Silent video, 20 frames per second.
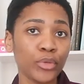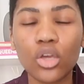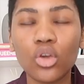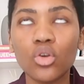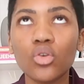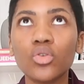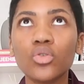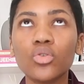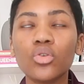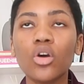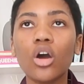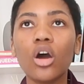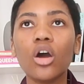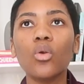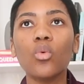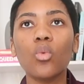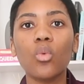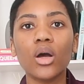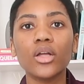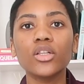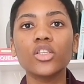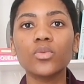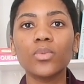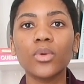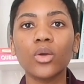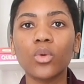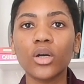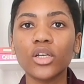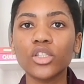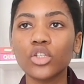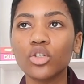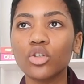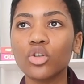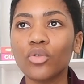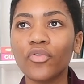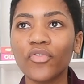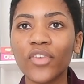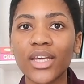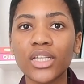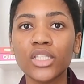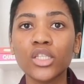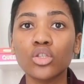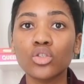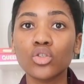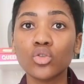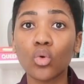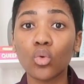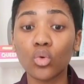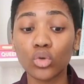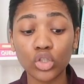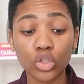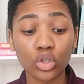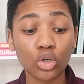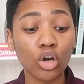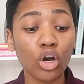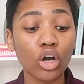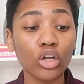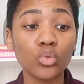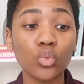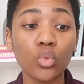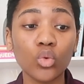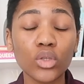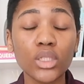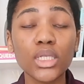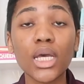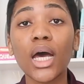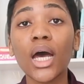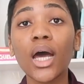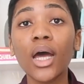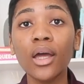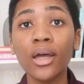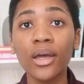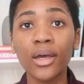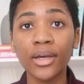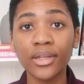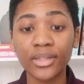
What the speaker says: You do not want to be washing your face in scorching hot water.